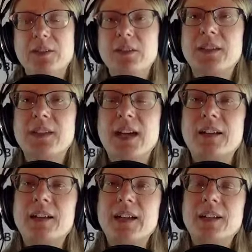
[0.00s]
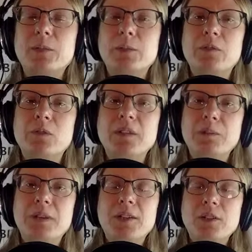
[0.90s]
So then the headline can really
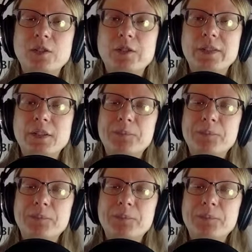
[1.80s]
be used,